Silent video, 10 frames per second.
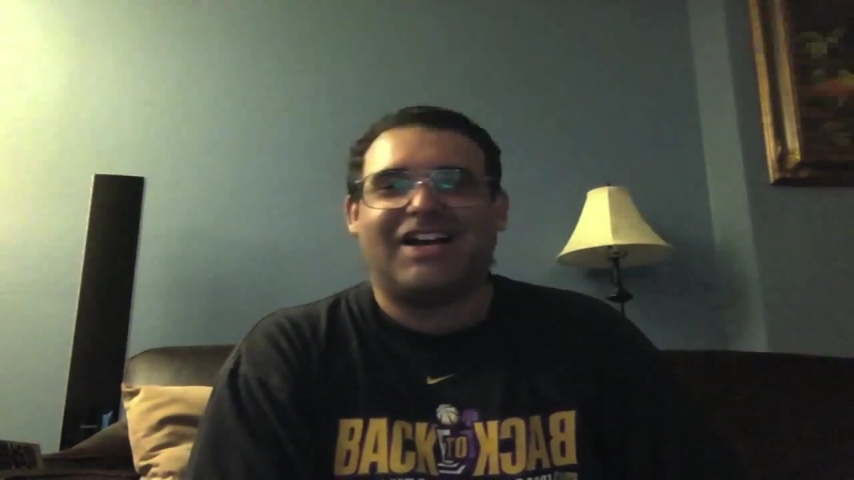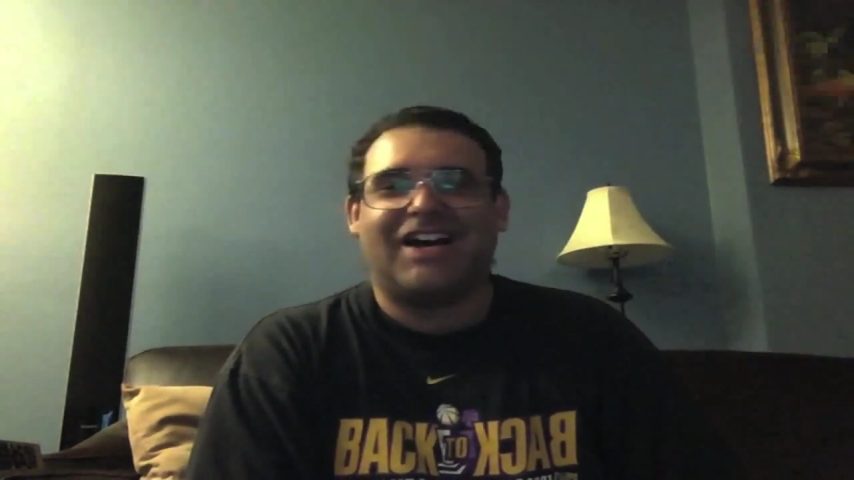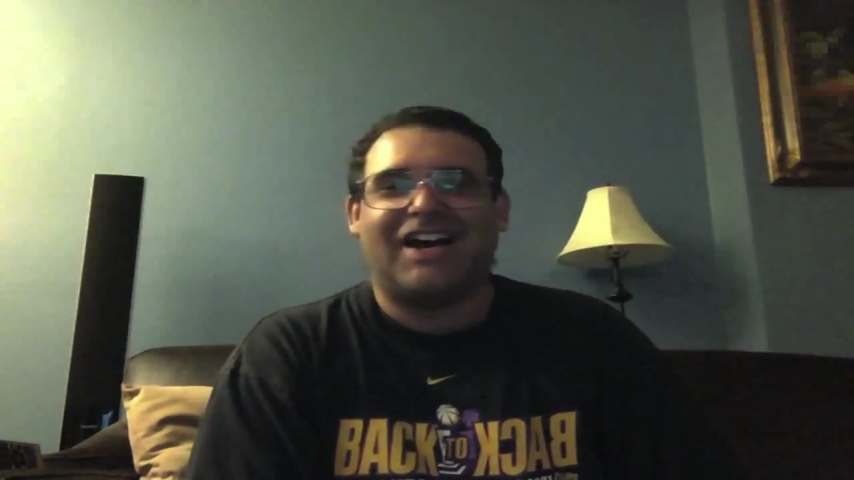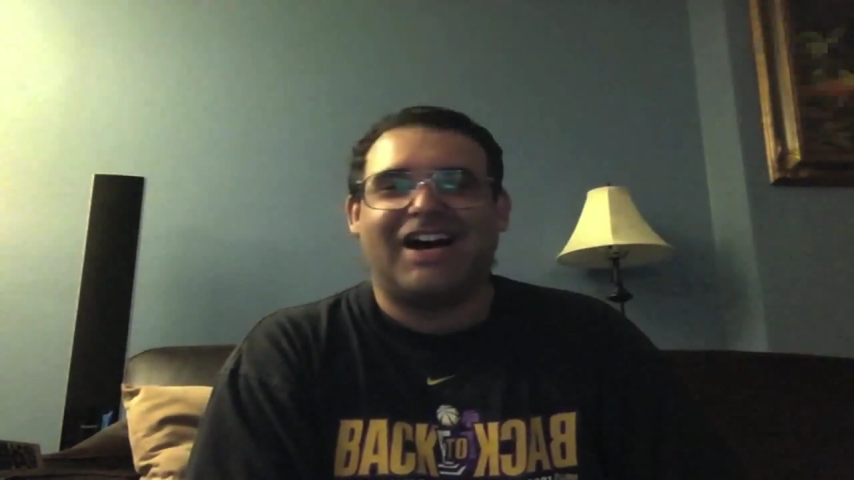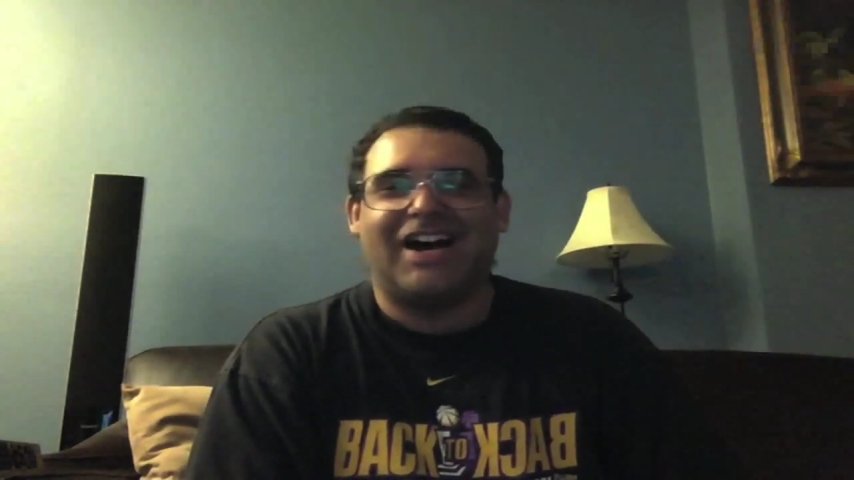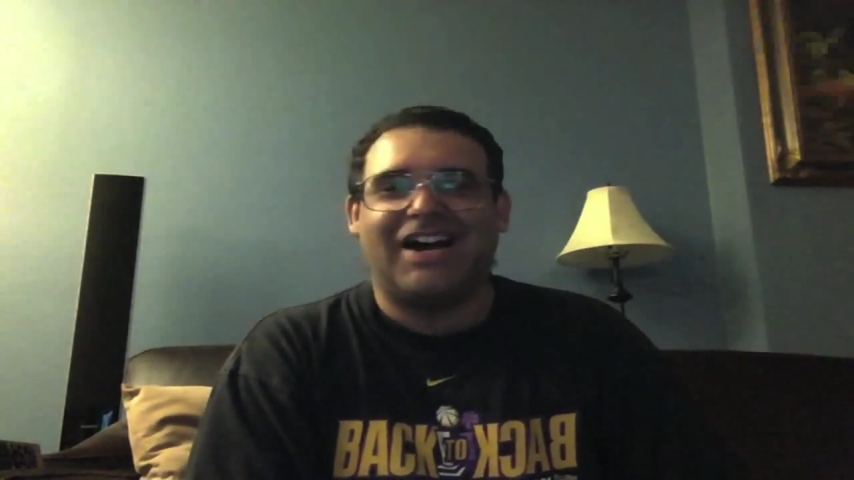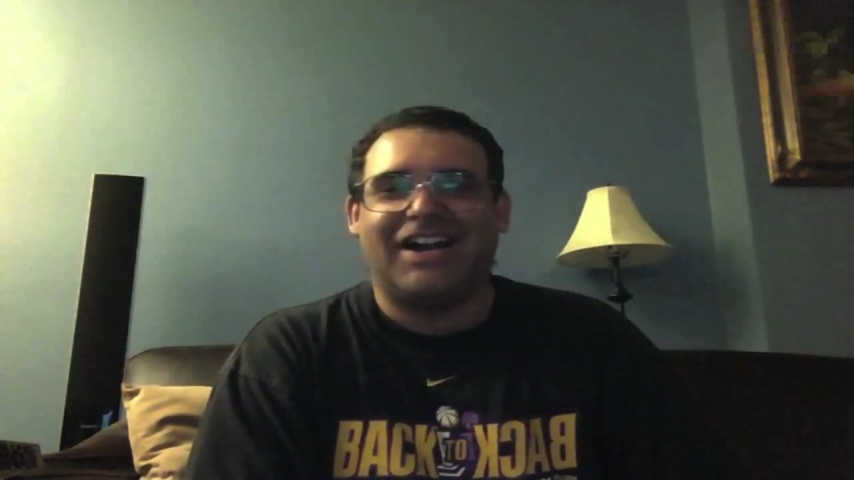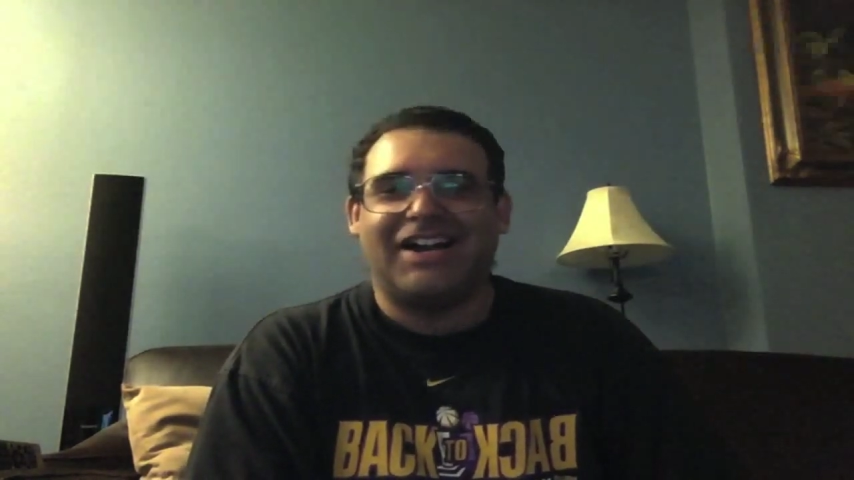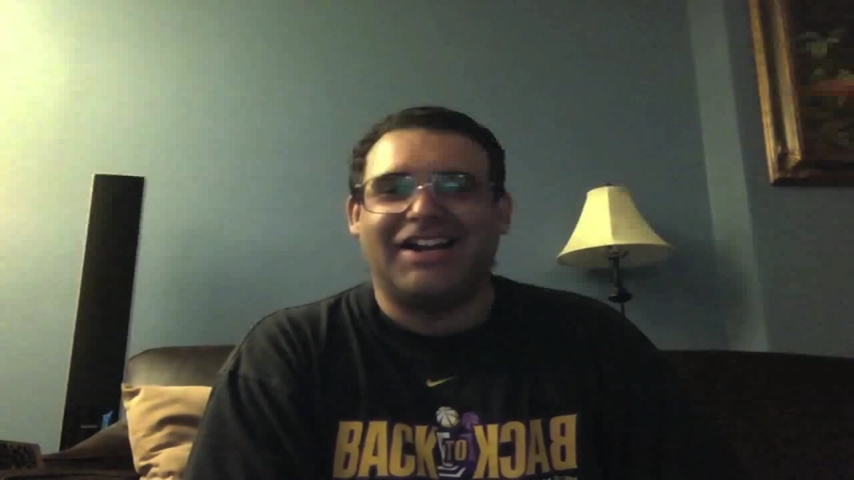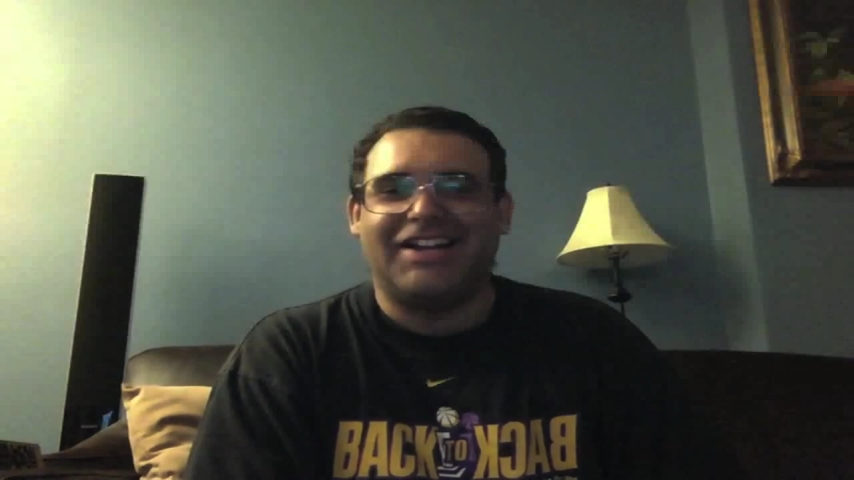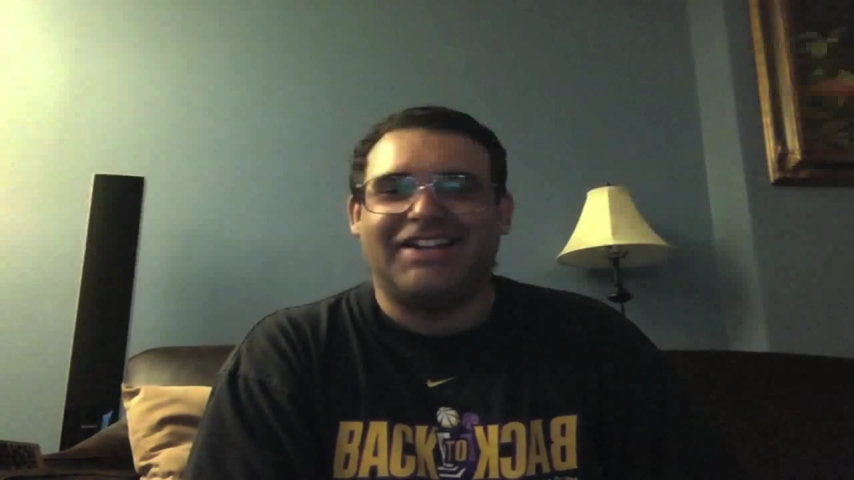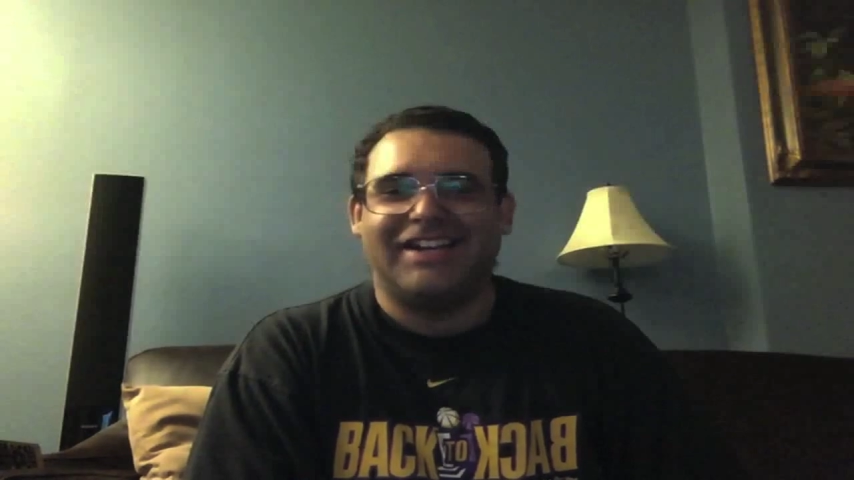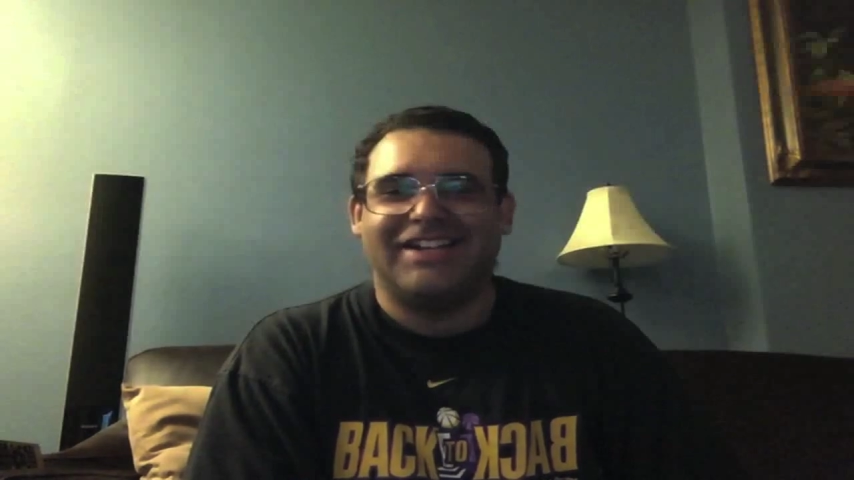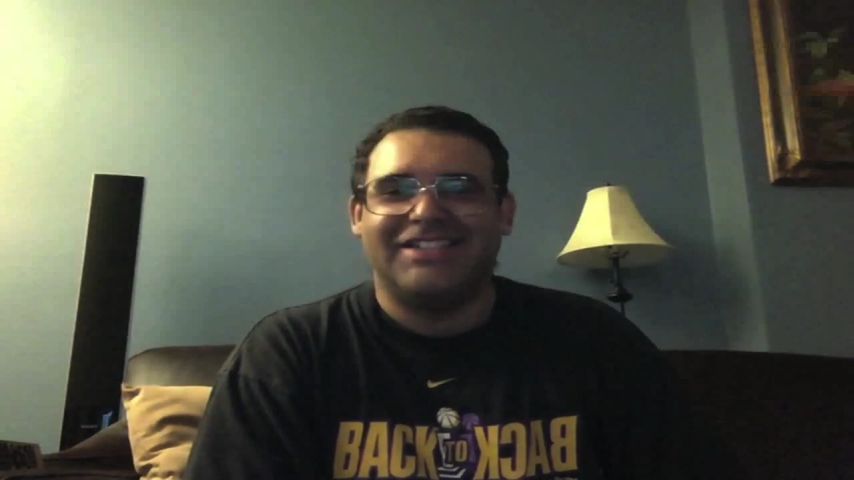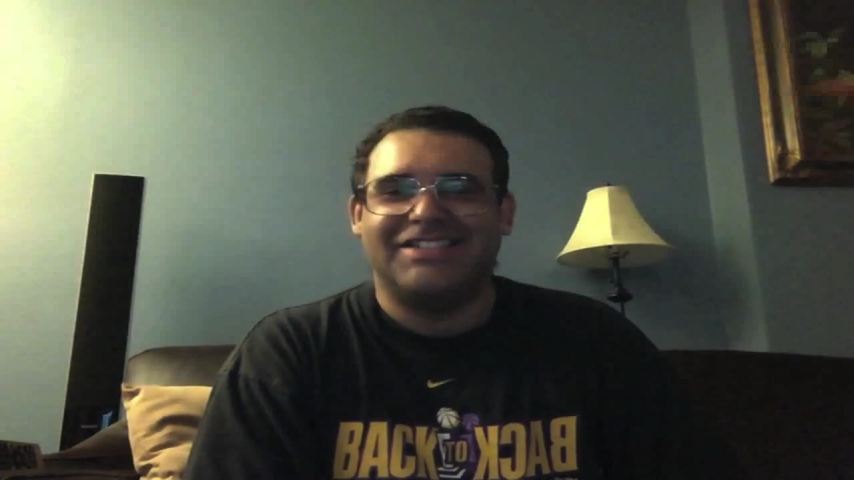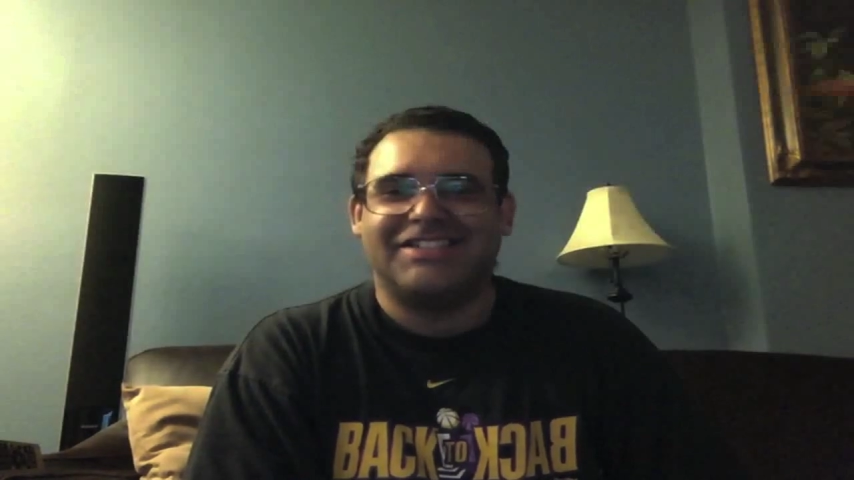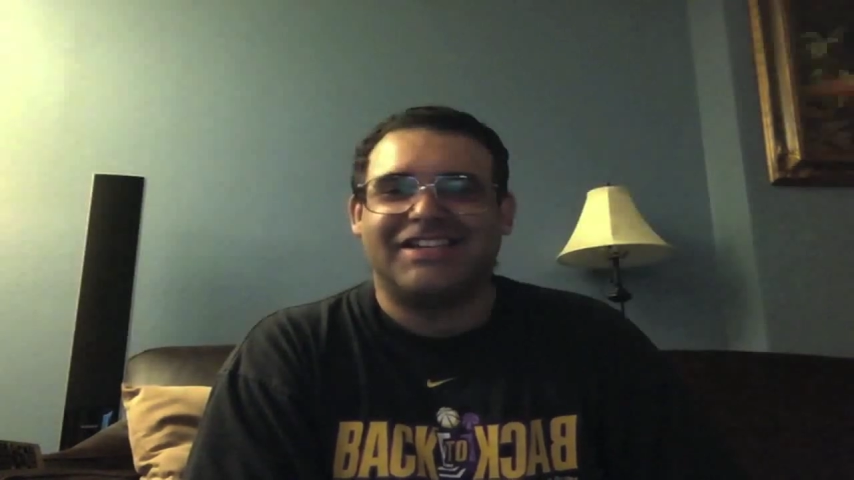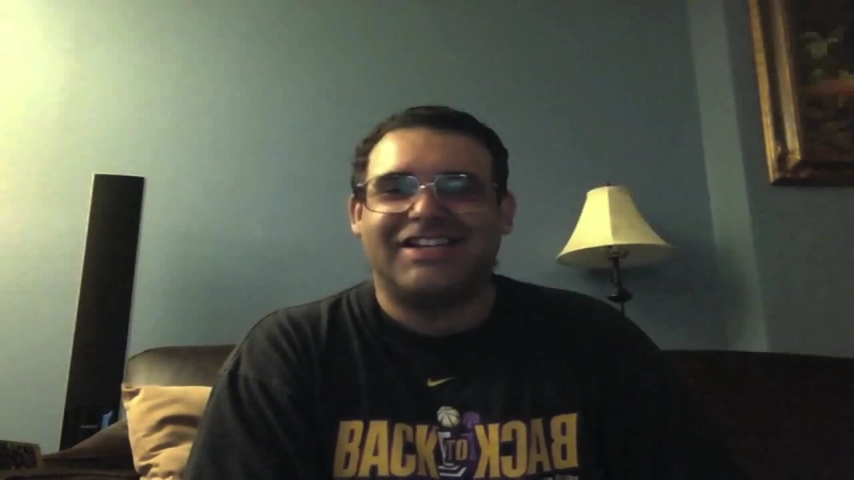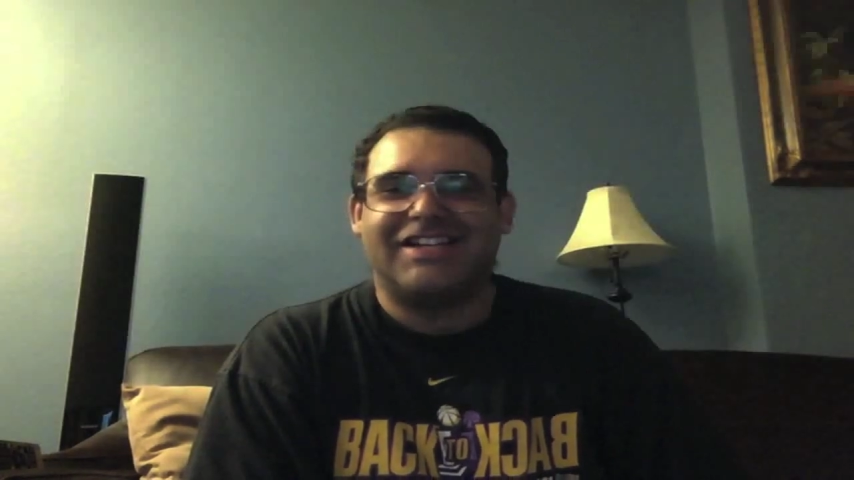hi, yes,